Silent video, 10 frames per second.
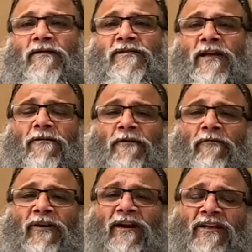See, if
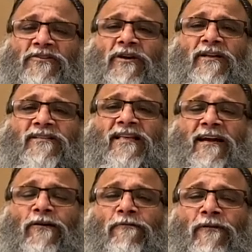our nature is
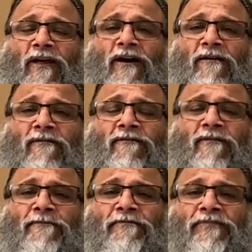that of love,
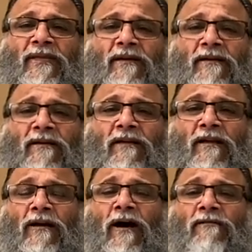
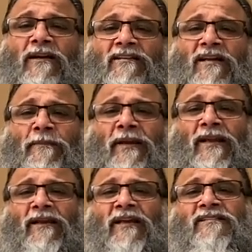love doesn't
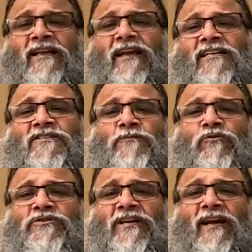mean kissing and
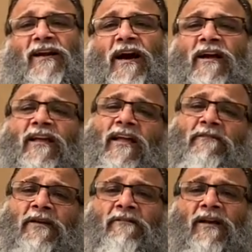smooching and hugging
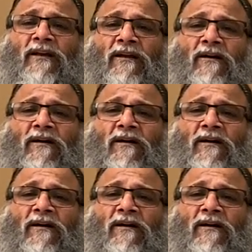everyone.